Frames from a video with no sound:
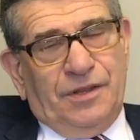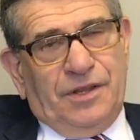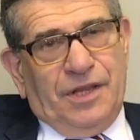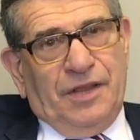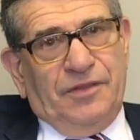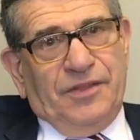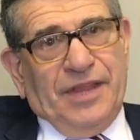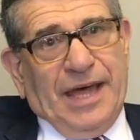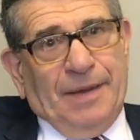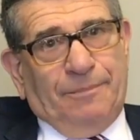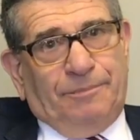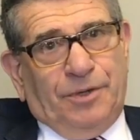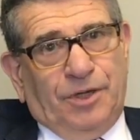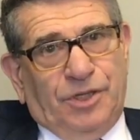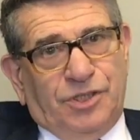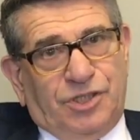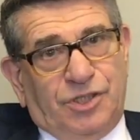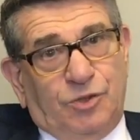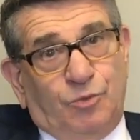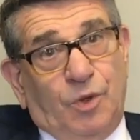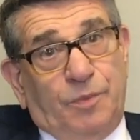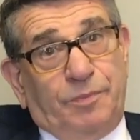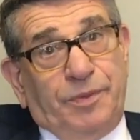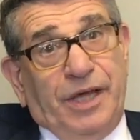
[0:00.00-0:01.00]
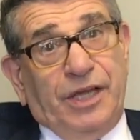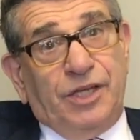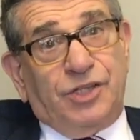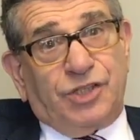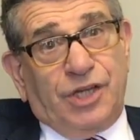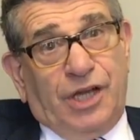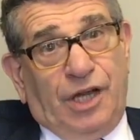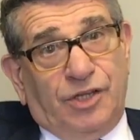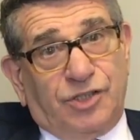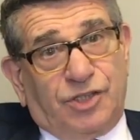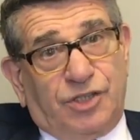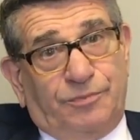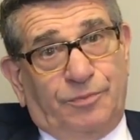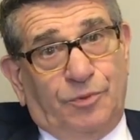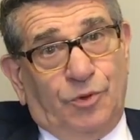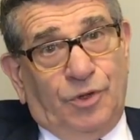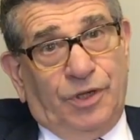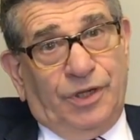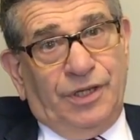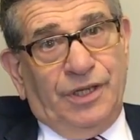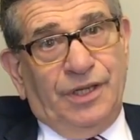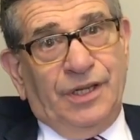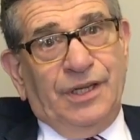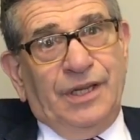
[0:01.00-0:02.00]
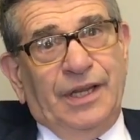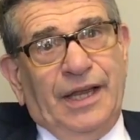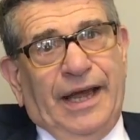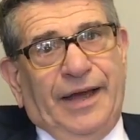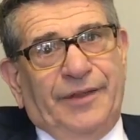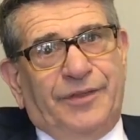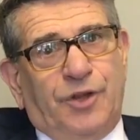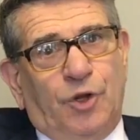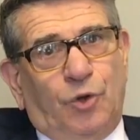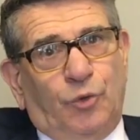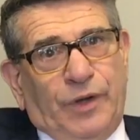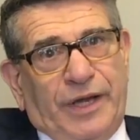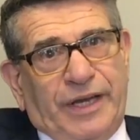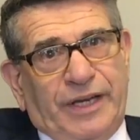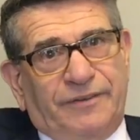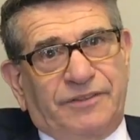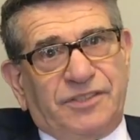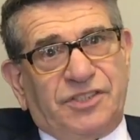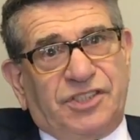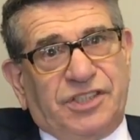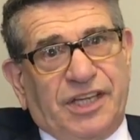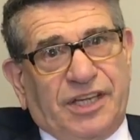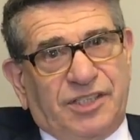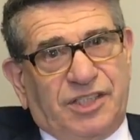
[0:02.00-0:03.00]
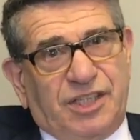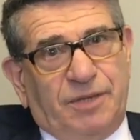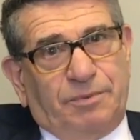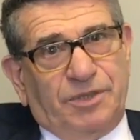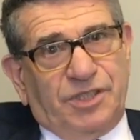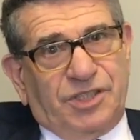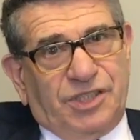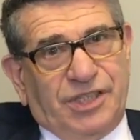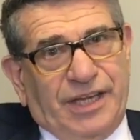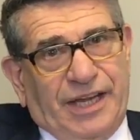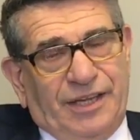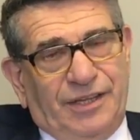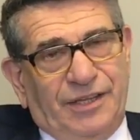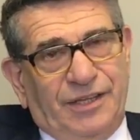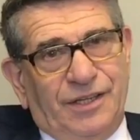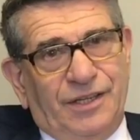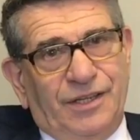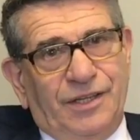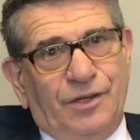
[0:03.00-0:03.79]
then that person would pay child support at the rate of 60%,